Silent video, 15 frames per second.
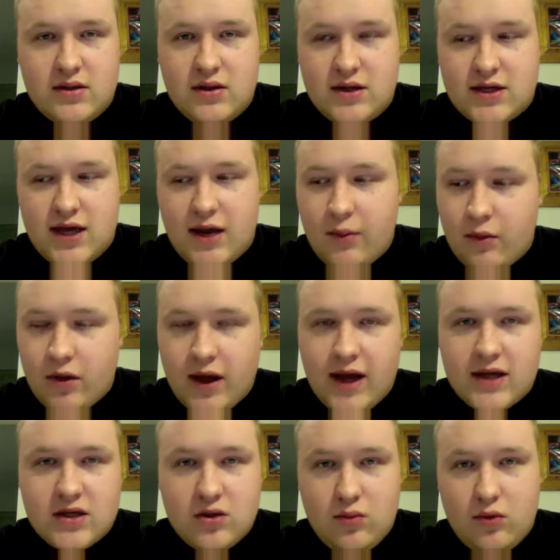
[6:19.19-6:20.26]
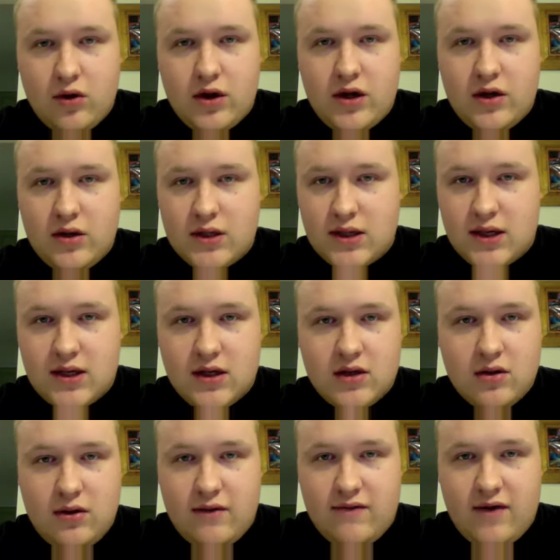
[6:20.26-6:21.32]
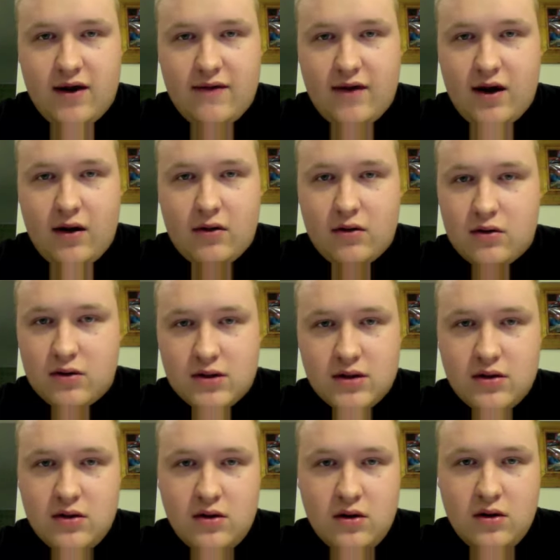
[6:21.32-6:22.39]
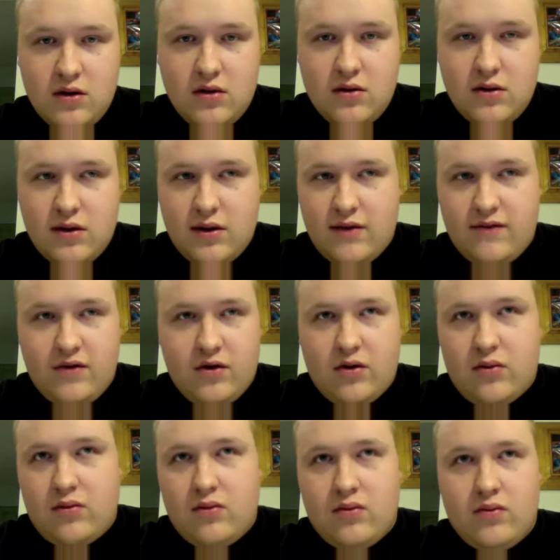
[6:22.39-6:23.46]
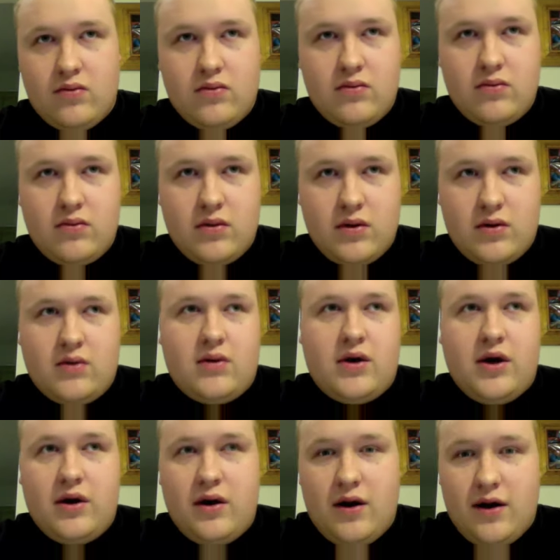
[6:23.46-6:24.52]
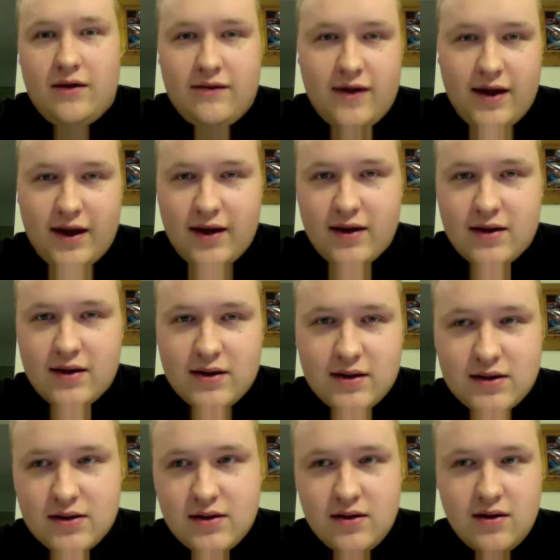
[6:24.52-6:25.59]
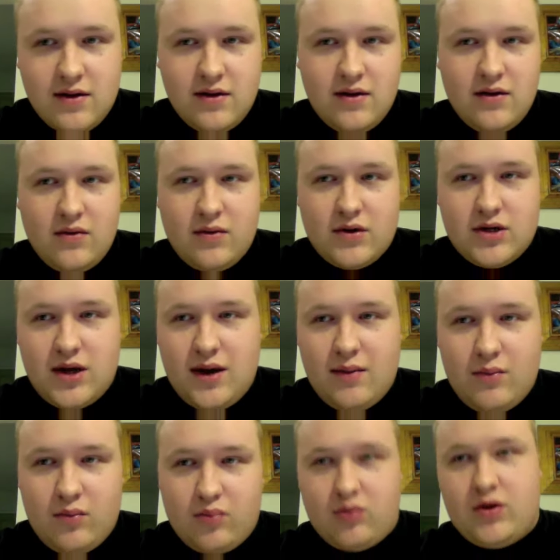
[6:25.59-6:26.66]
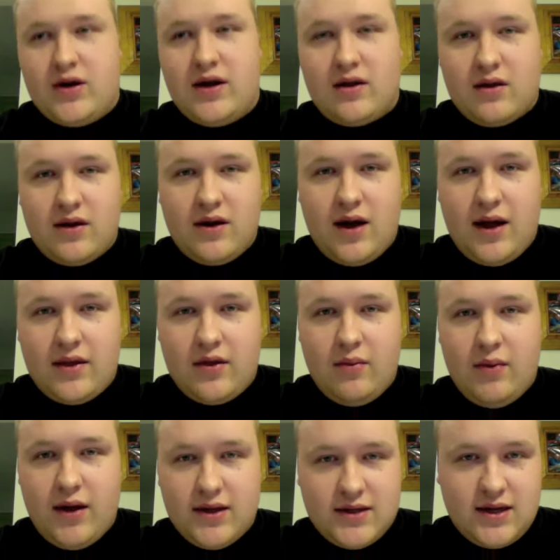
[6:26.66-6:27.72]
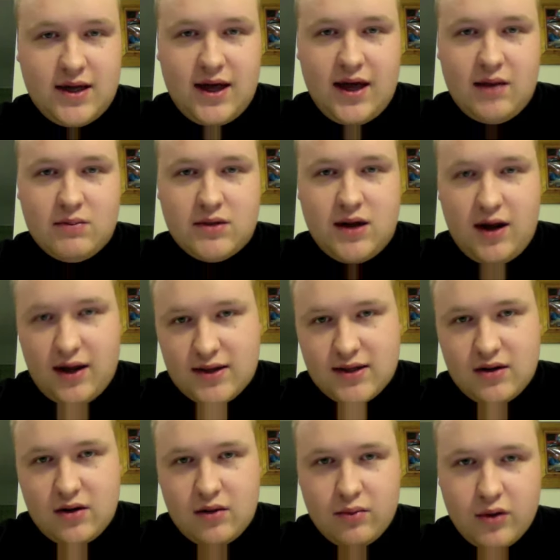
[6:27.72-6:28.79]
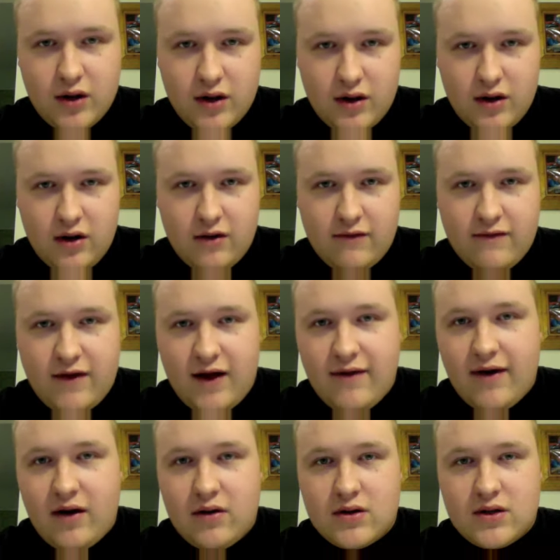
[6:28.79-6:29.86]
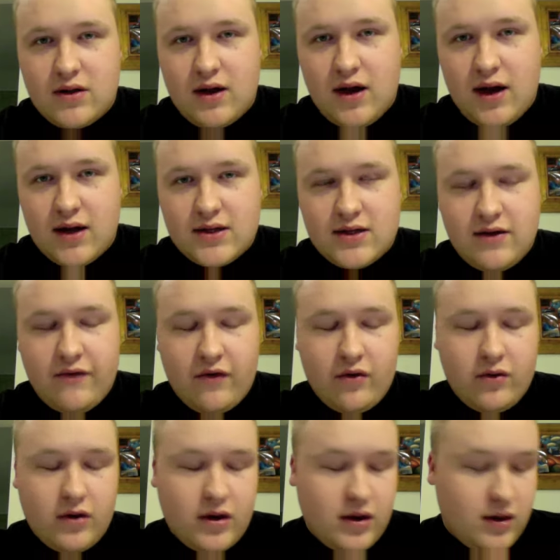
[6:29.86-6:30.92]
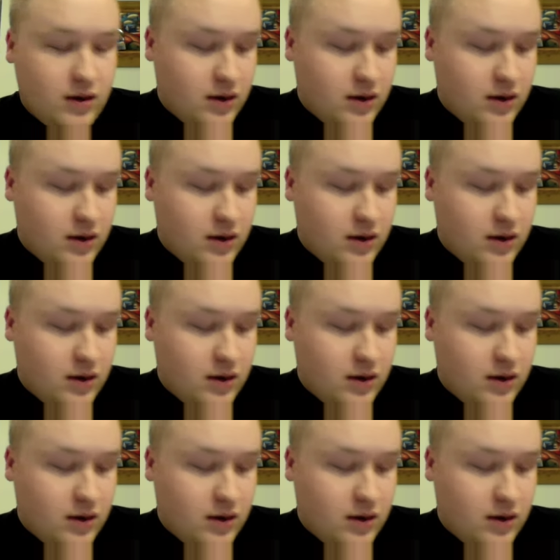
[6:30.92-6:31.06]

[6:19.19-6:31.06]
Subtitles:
This game really has no more use because it's only 5 hours. If you're good enough, I guess. Which I'm particularly not the best at games, and I still completed it in under 5 hours on the highest difficulty.